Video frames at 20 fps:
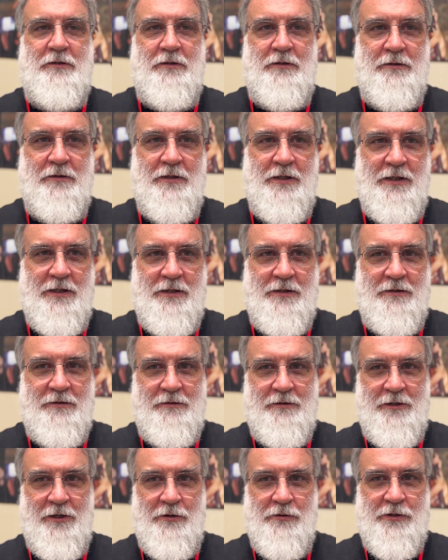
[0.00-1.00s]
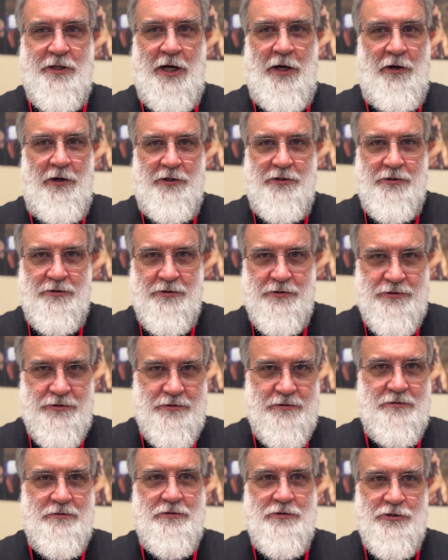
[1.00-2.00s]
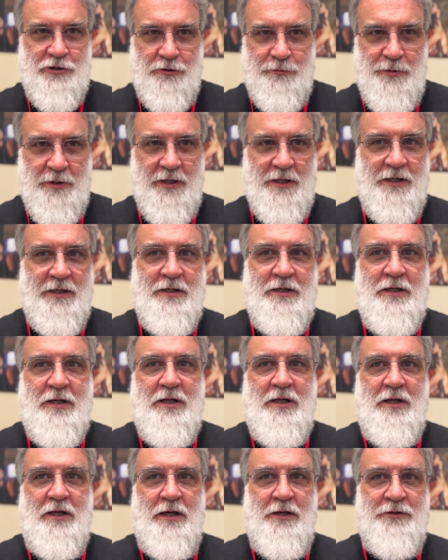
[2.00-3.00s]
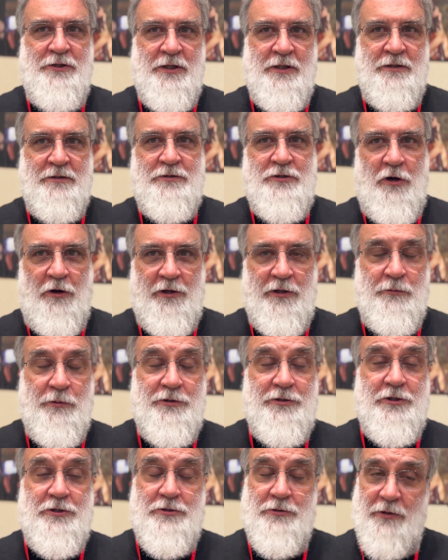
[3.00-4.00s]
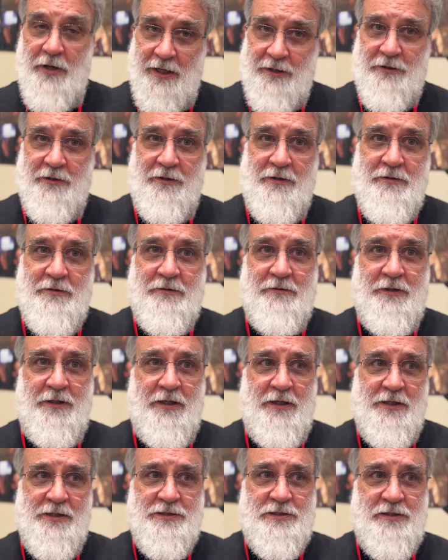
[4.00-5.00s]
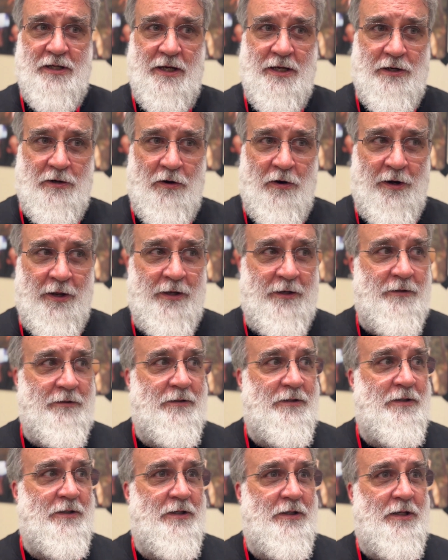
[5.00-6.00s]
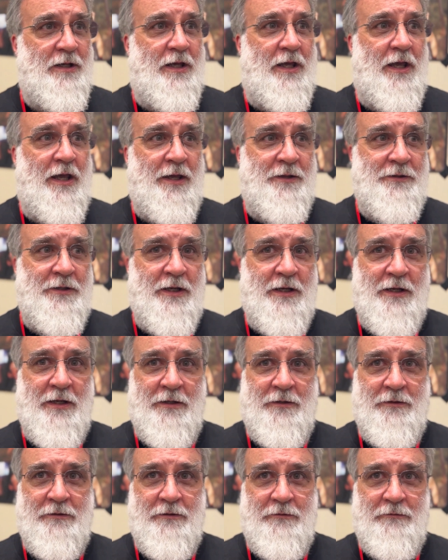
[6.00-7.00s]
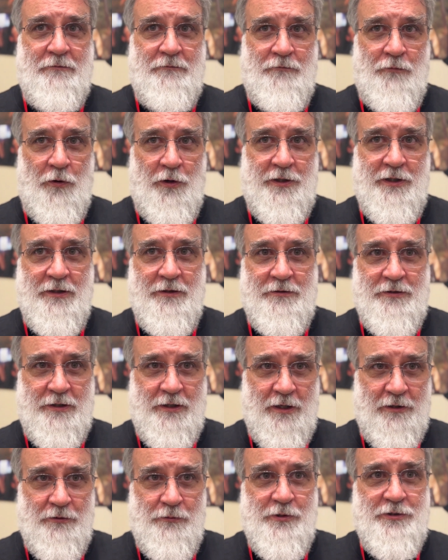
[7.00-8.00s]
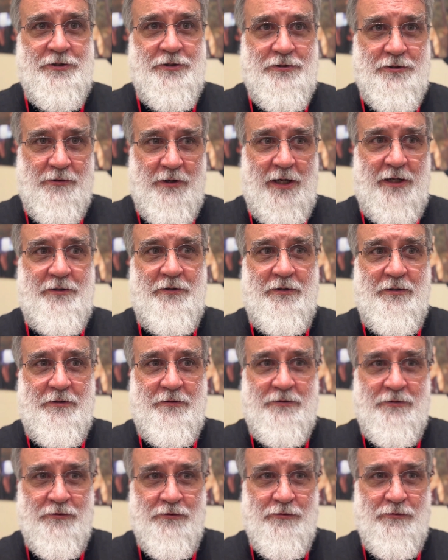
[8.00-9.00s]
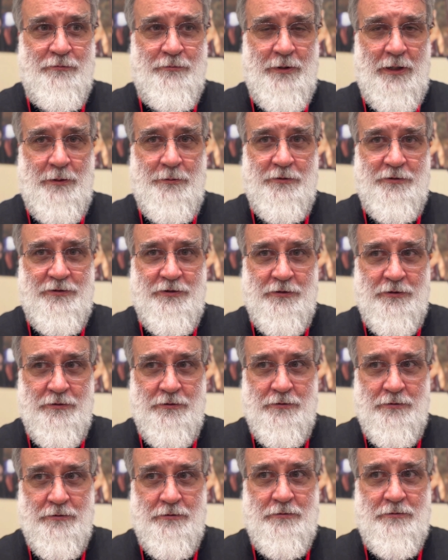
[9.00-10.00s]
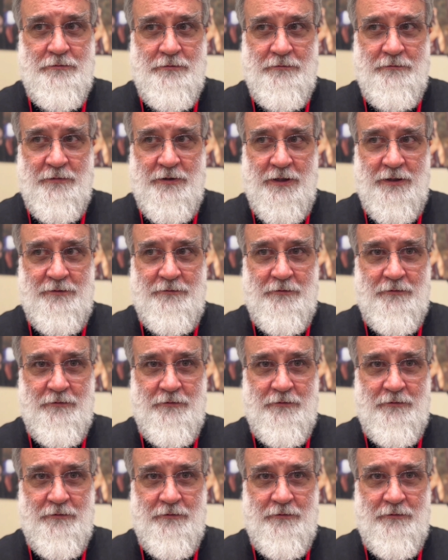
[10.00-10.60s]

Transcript: the characters should be, and then talking with the director to get his take on it, and then working together with the director to be able to get